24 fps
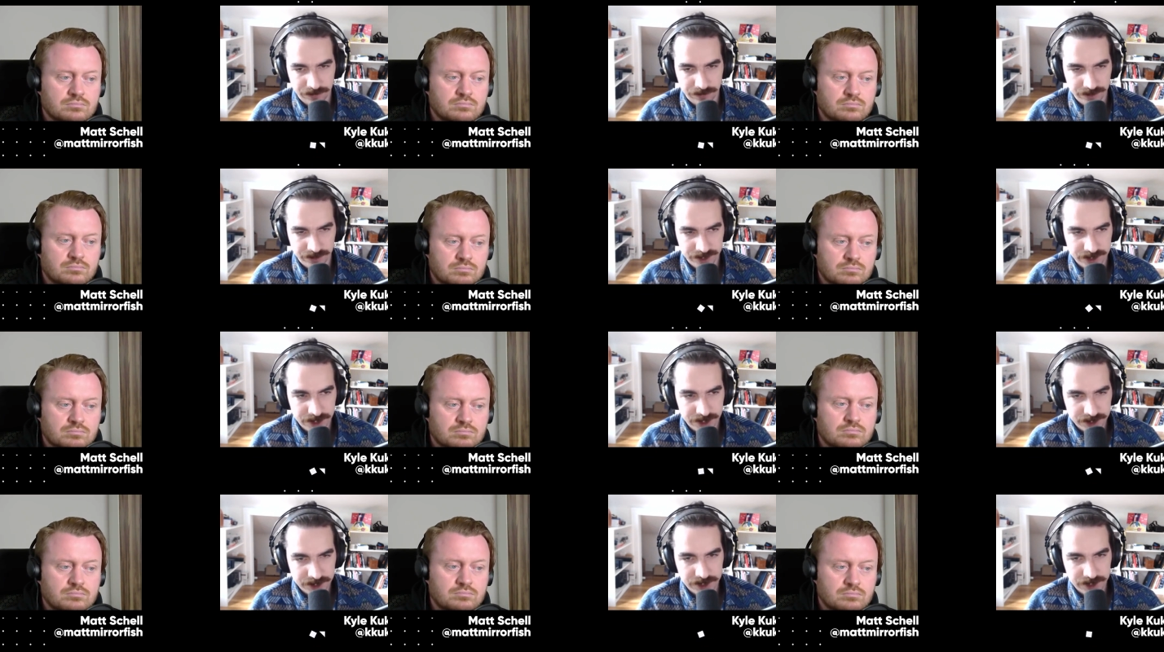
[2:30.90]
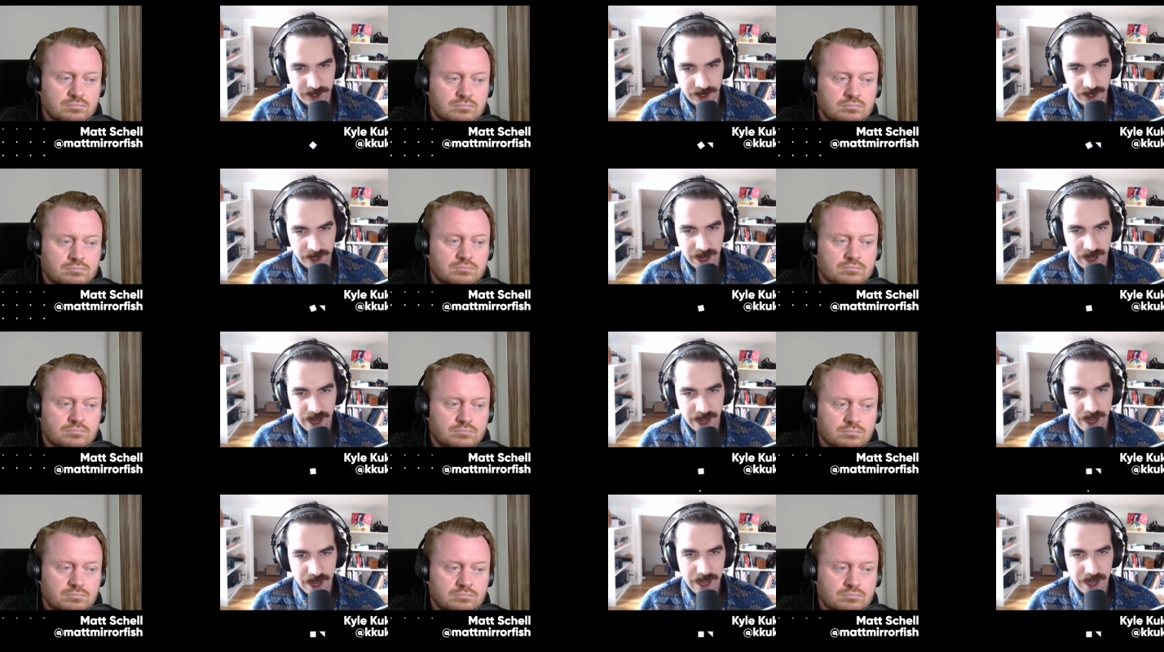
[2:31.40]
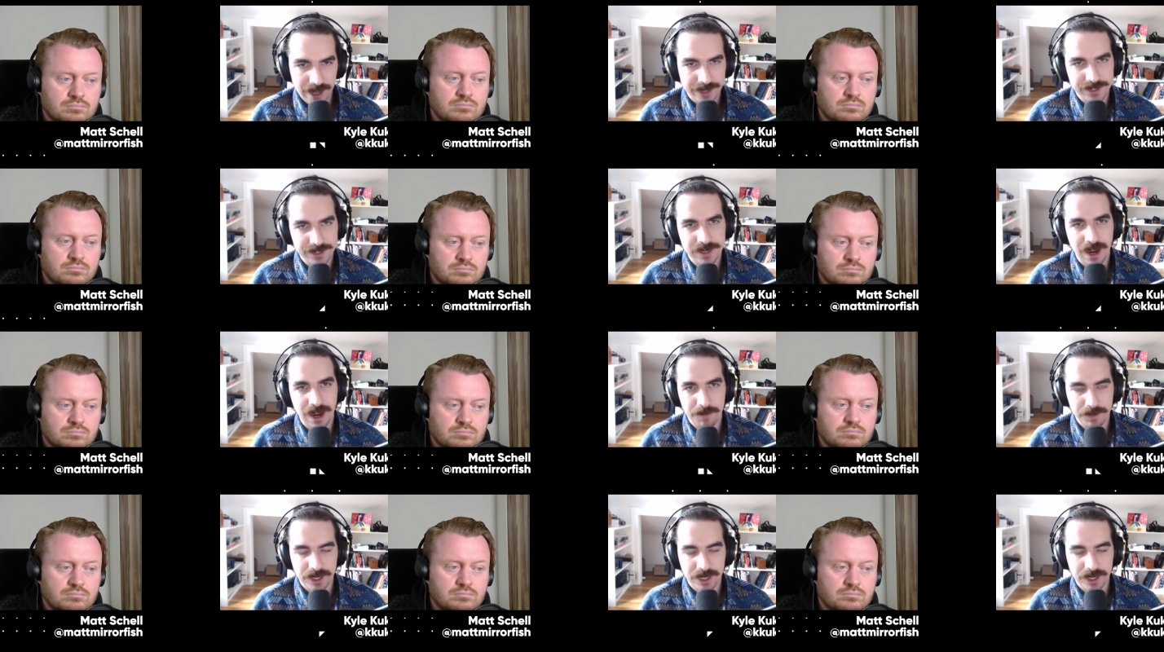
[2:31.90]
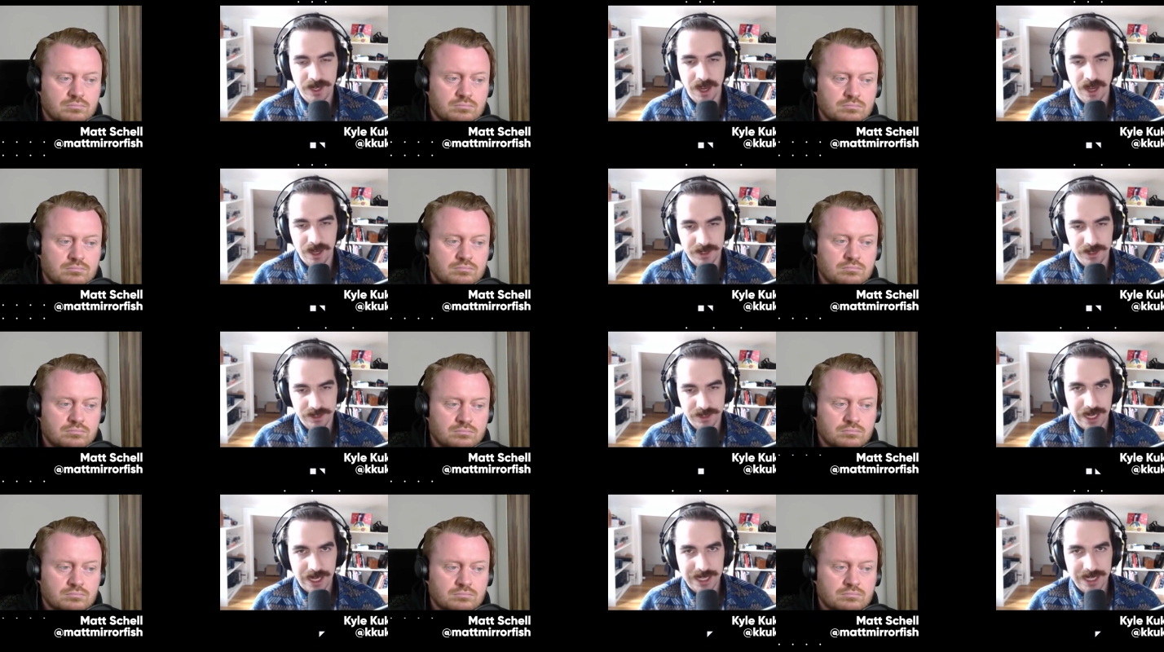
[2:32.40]
Speaker 1: have existed is not
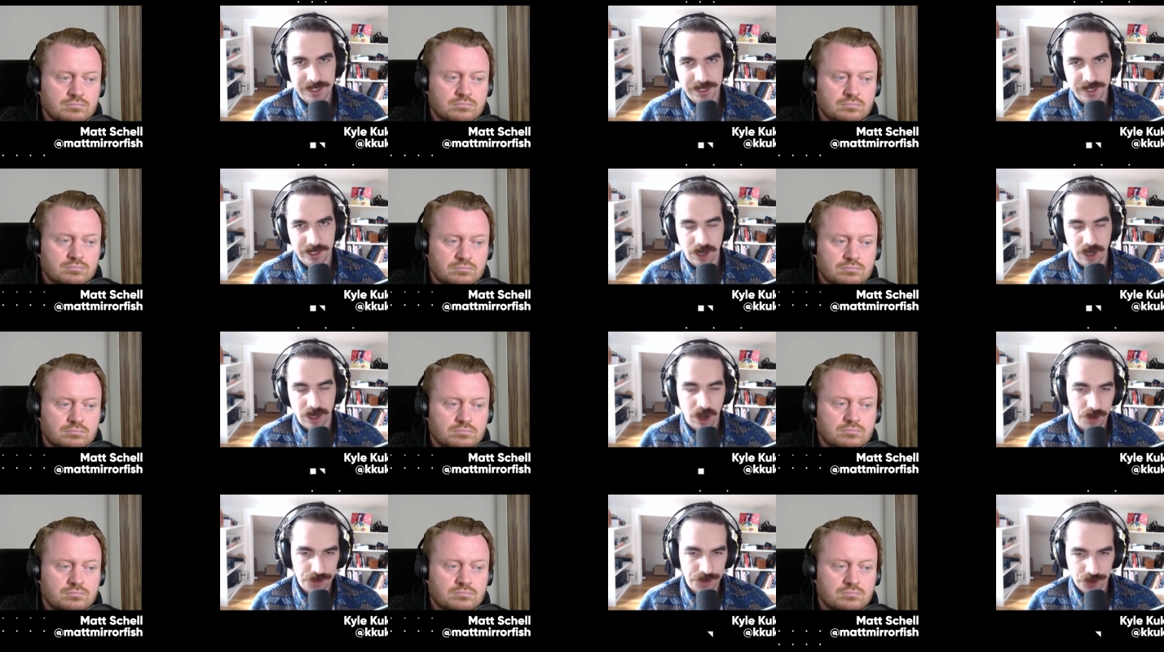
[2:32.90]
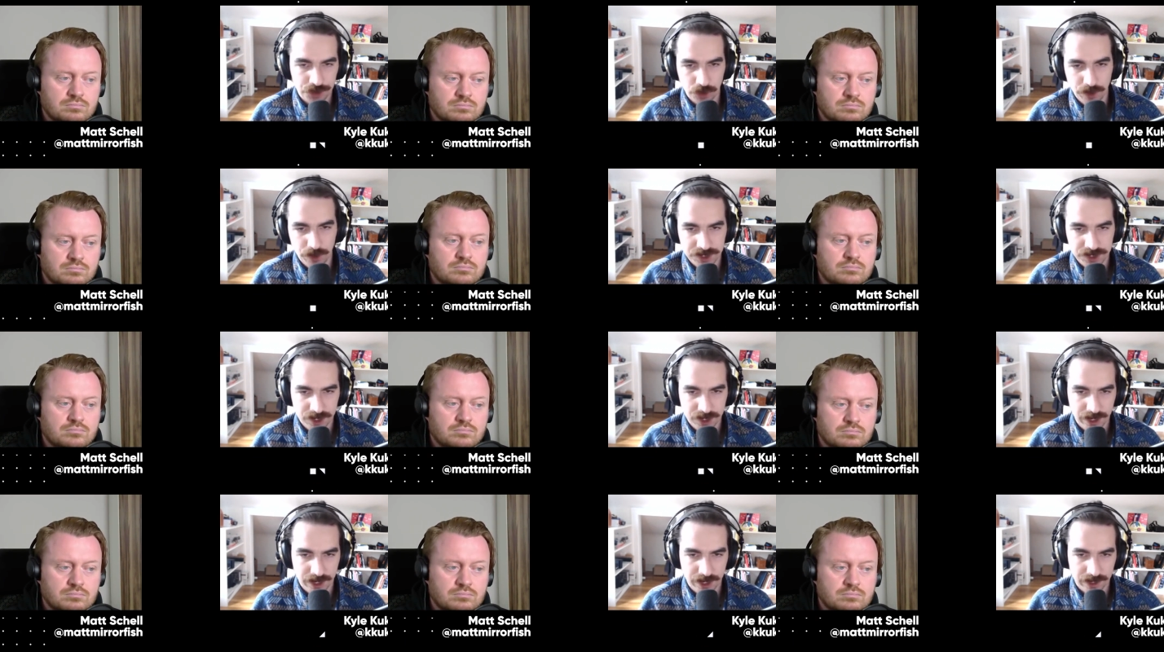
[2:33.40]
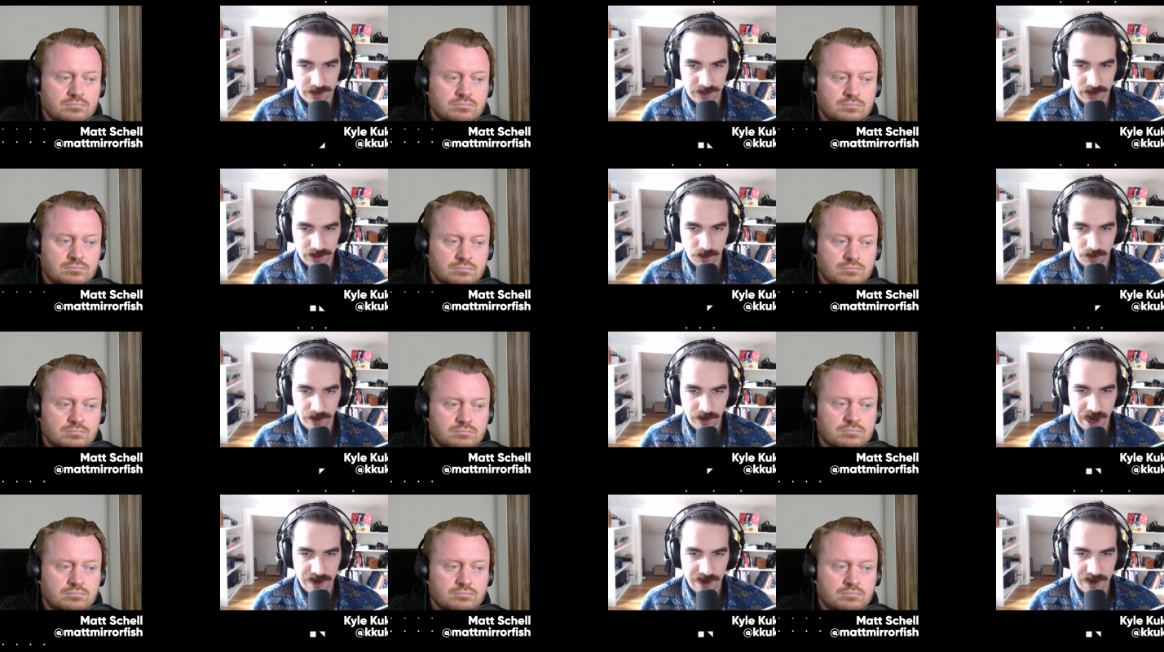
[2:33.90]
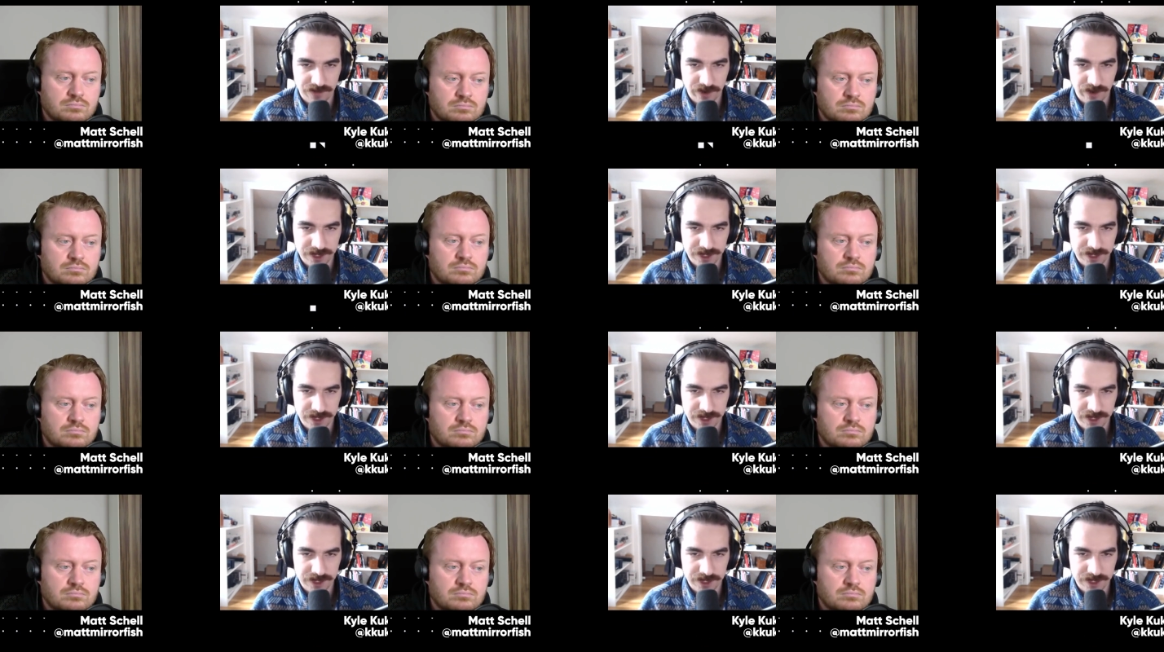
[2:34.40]
because it's like altruistic or whatever.